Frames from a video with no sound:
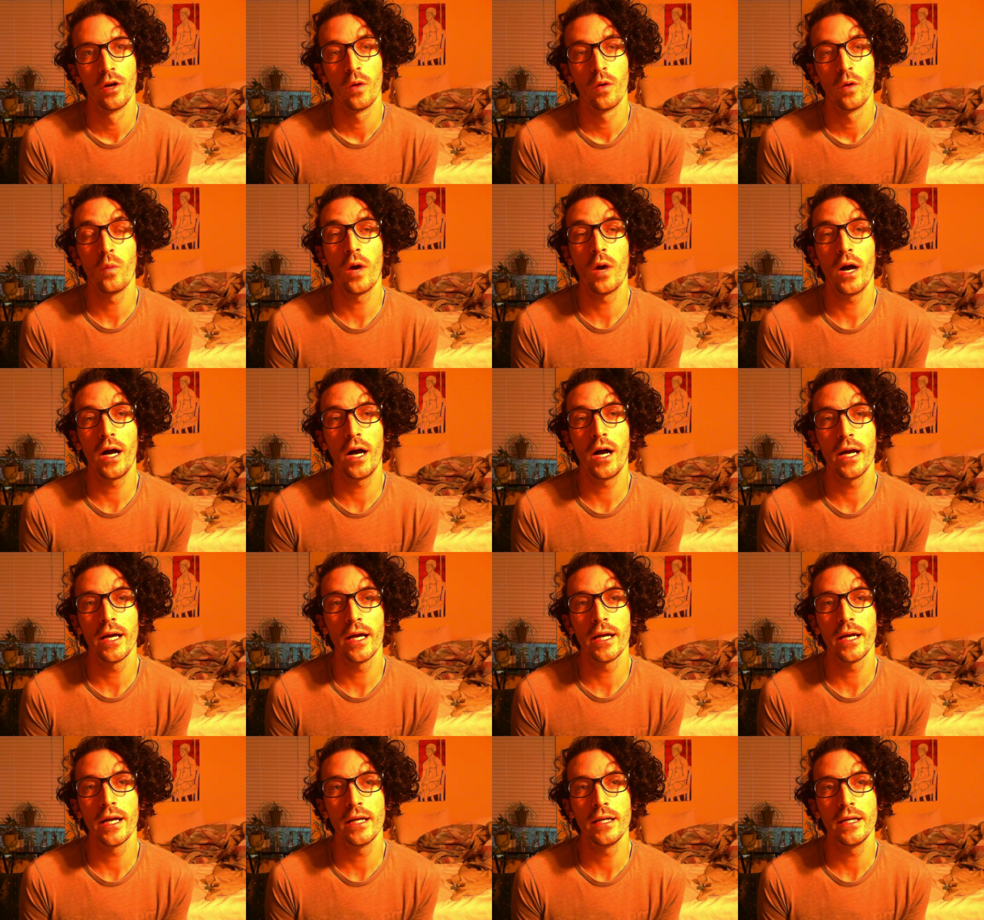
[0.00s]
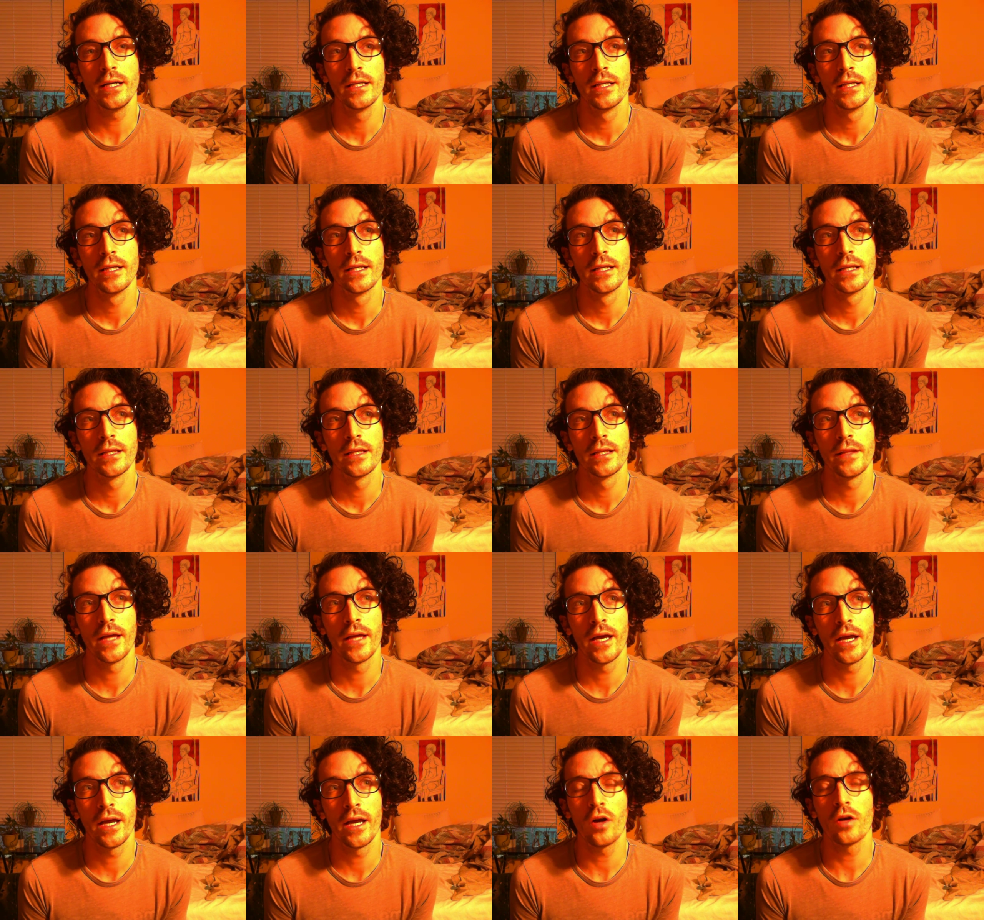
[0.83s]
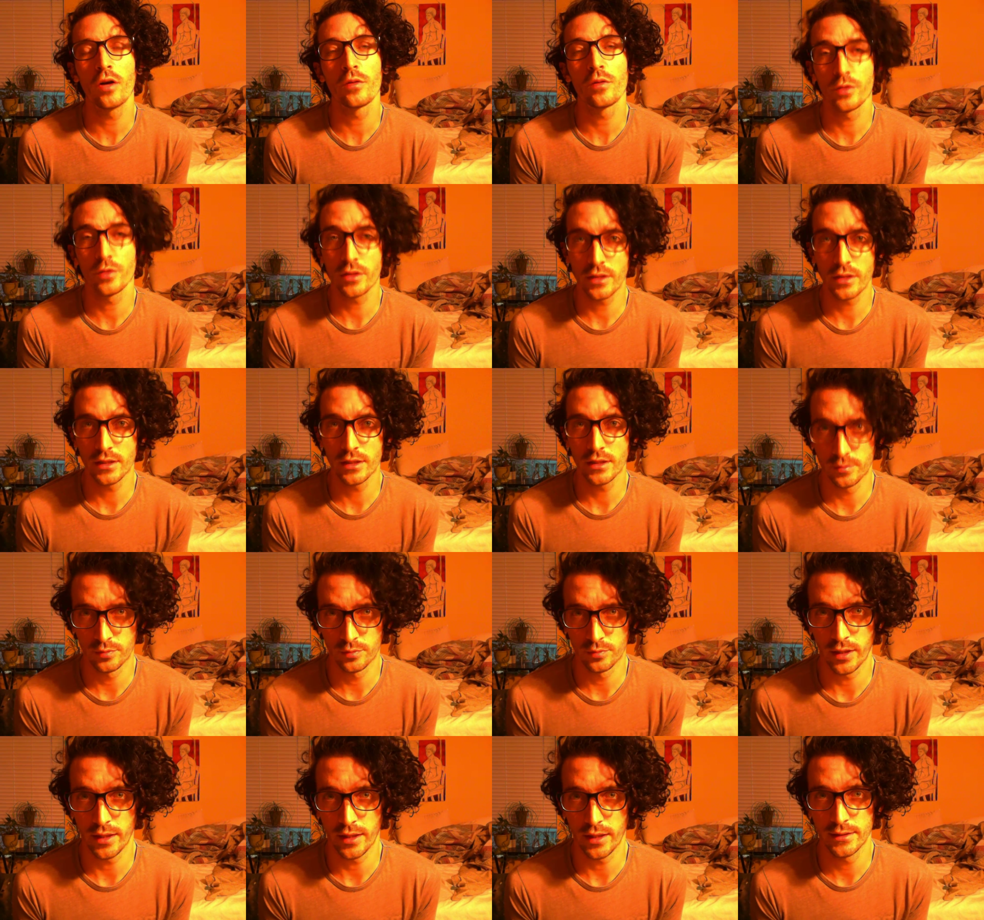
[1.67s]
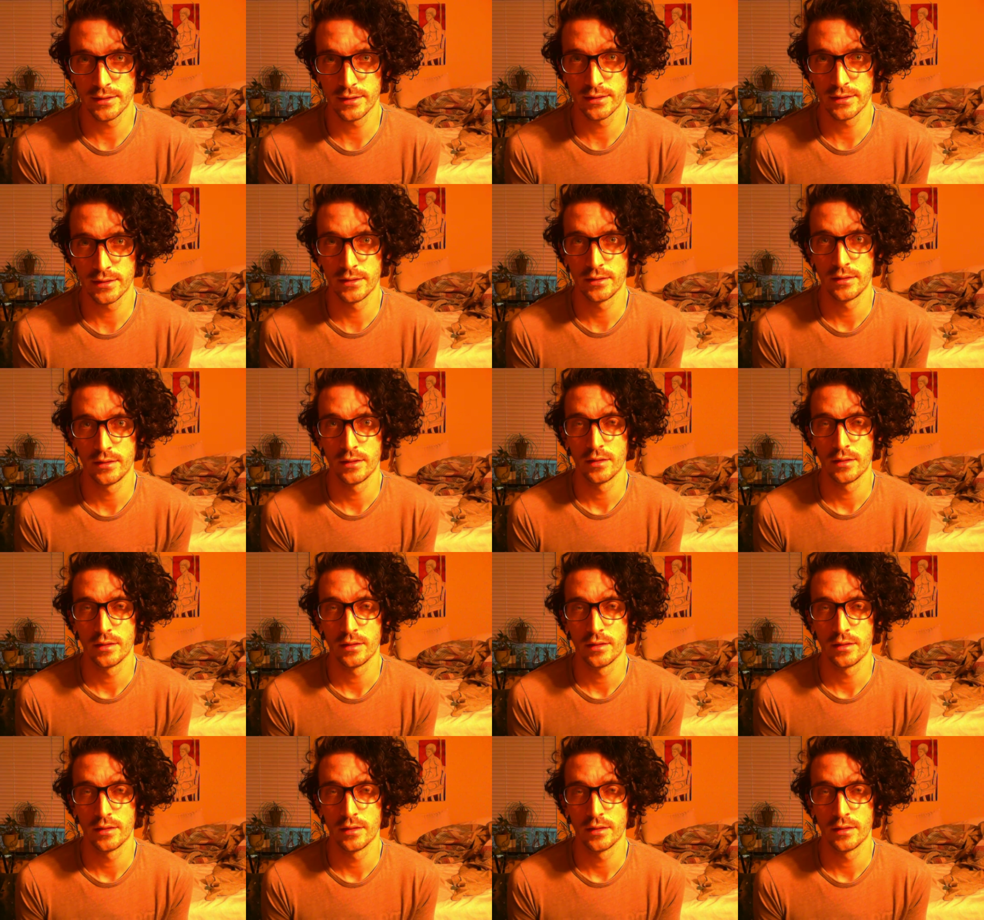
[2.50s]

why they aren't really depressed,